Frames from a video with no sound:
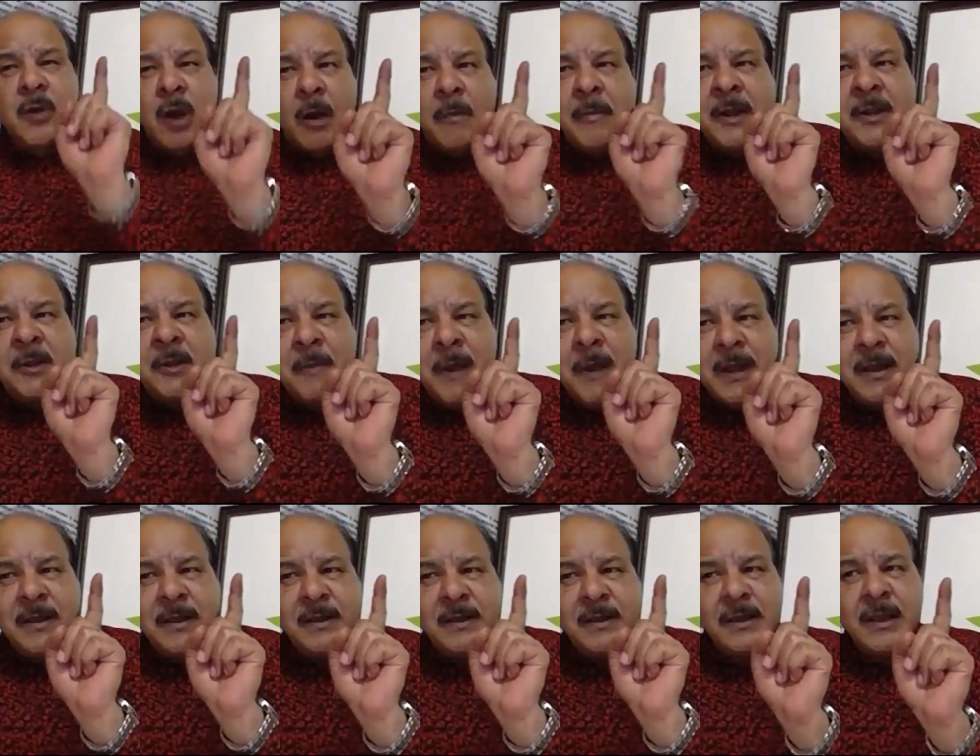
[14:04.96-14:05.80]

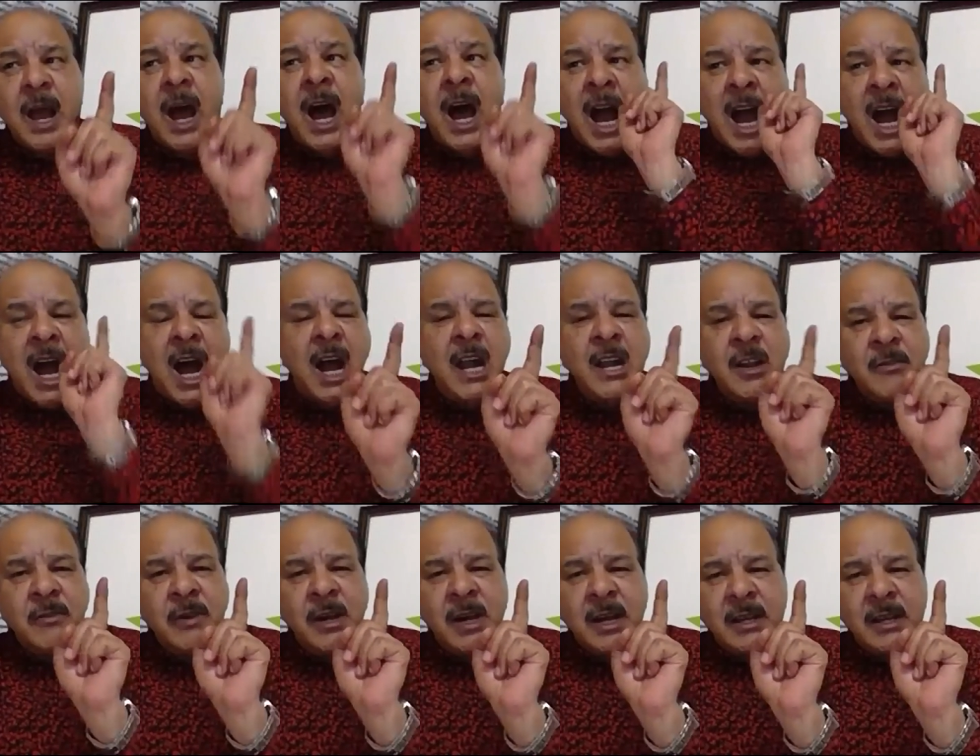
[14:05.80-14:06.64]
commitment, hard
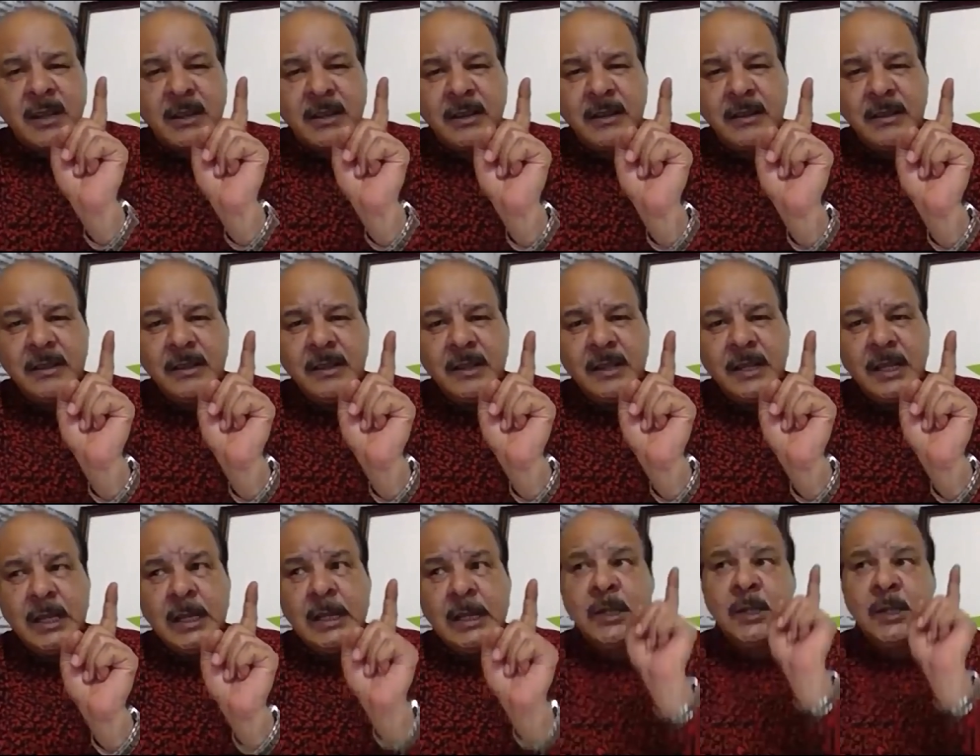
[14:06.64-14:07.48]
work,
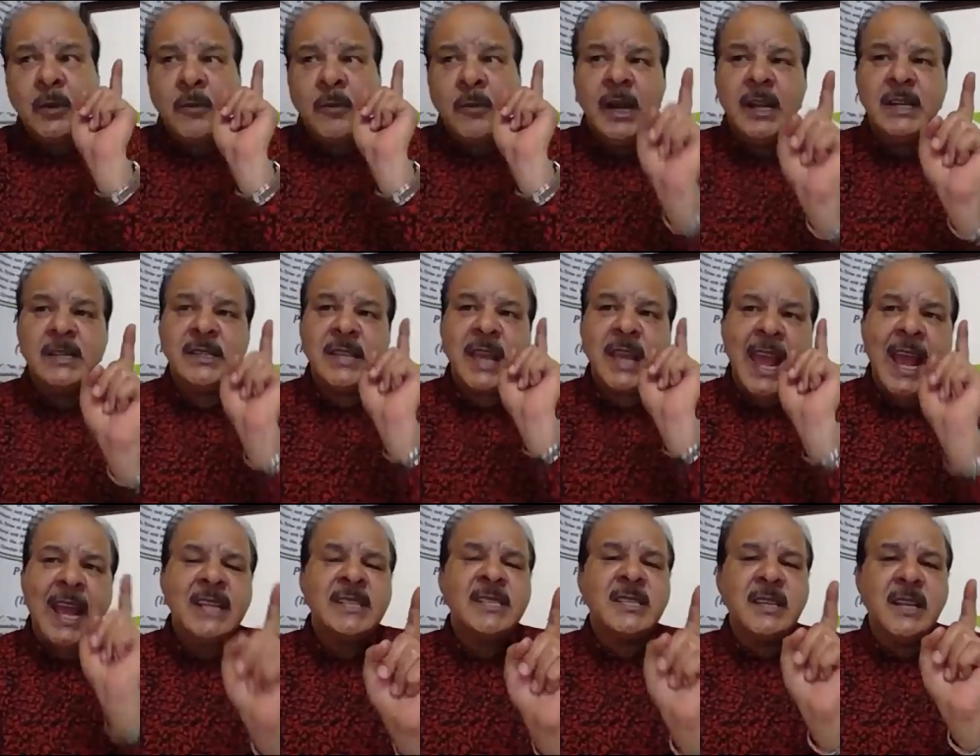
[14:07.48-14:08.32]
towards
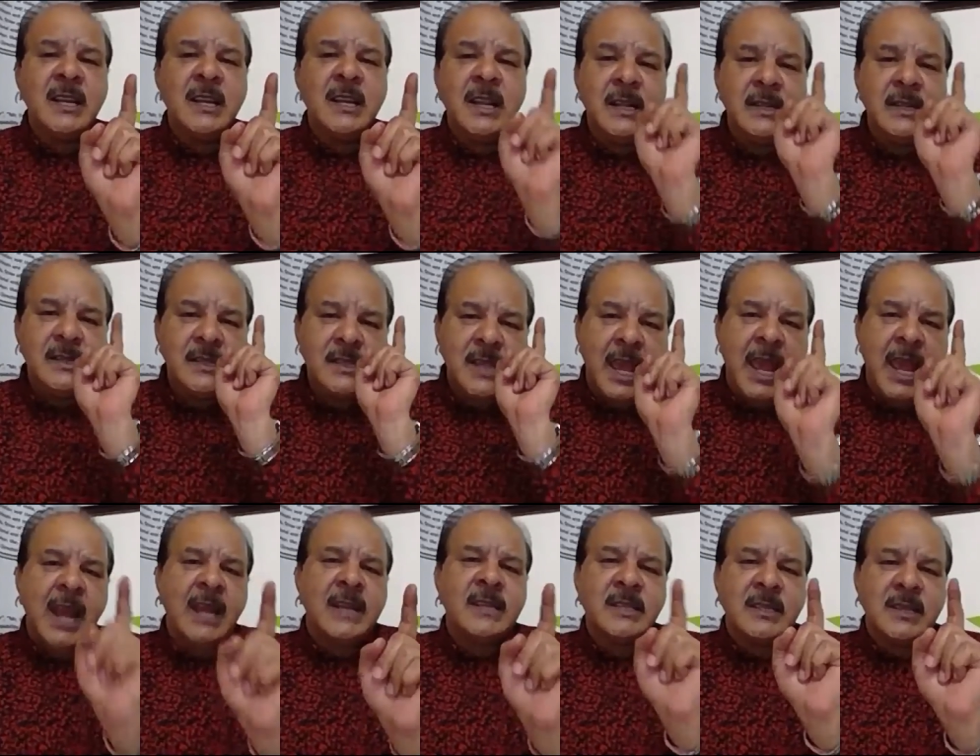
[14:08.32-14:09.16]
excellence,
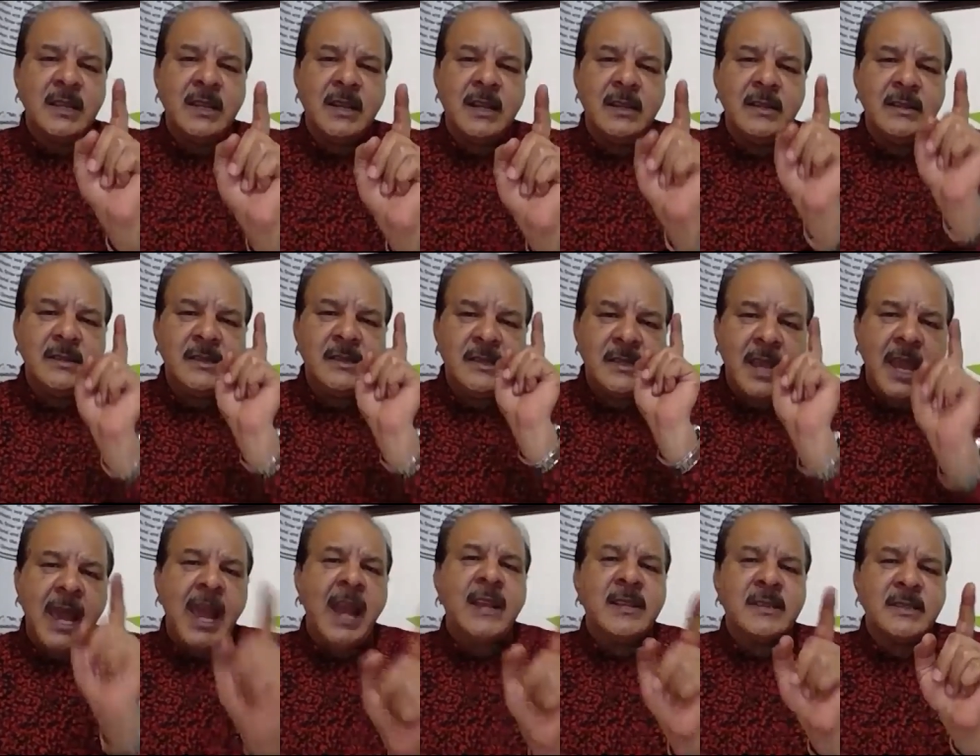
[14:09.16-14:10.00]
excellence,
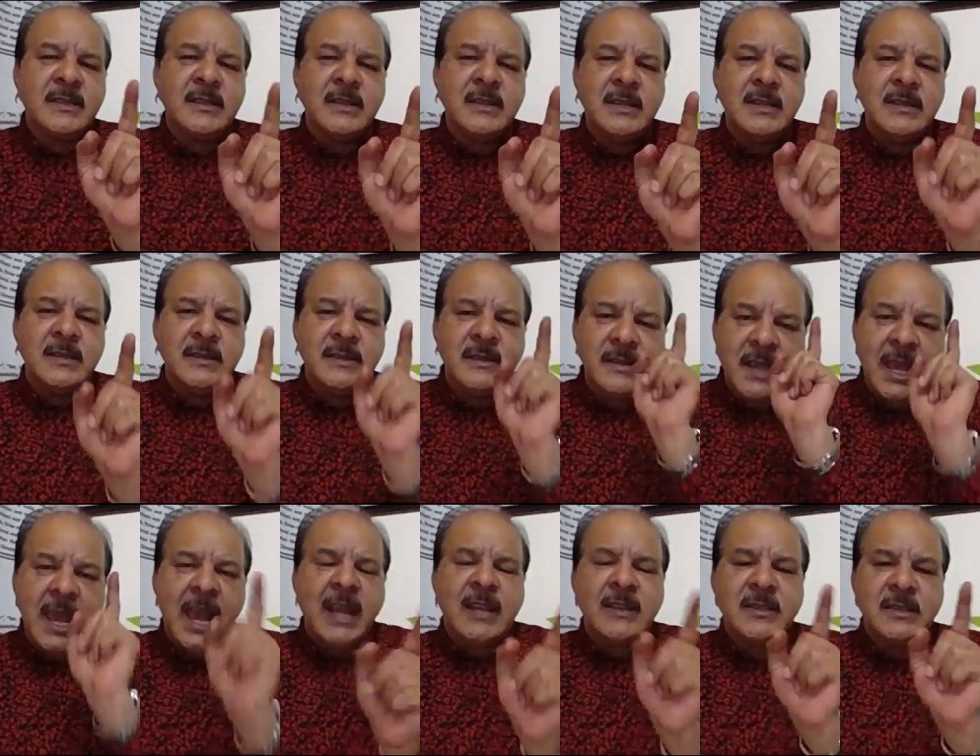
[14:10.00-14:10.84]
excellence,
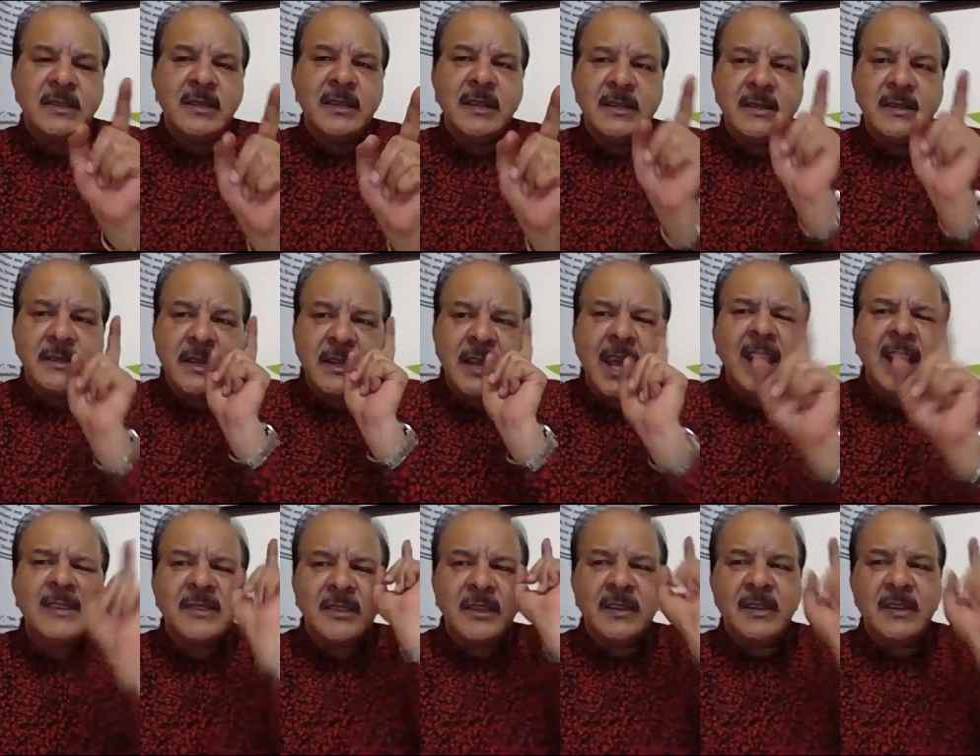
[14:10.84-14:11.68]
excellence, and
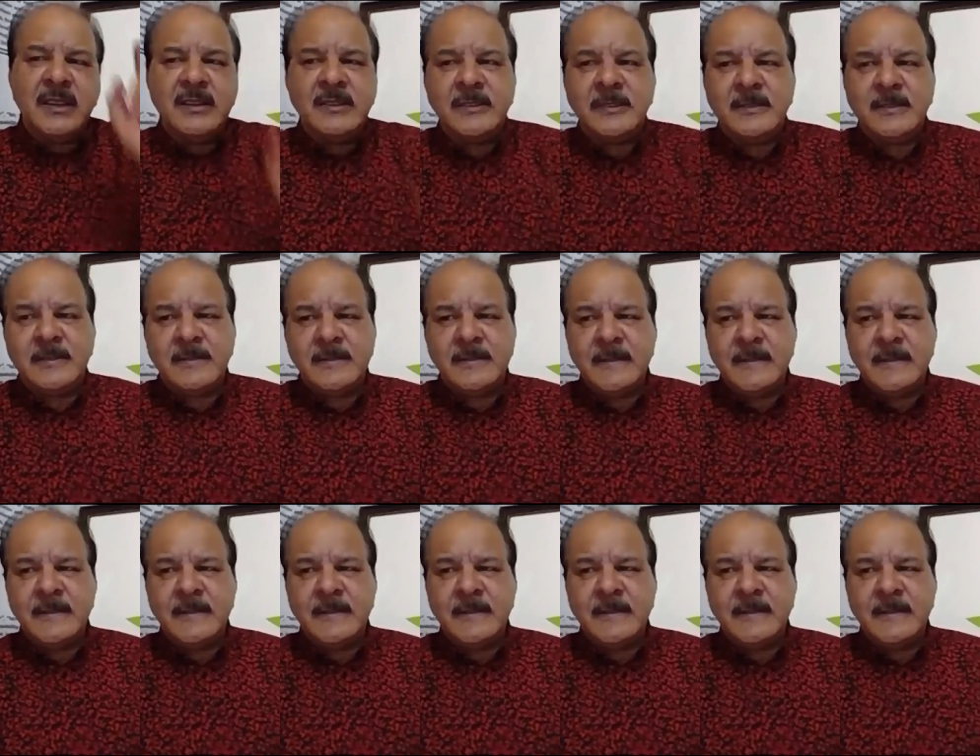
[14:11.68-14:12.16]
excellence.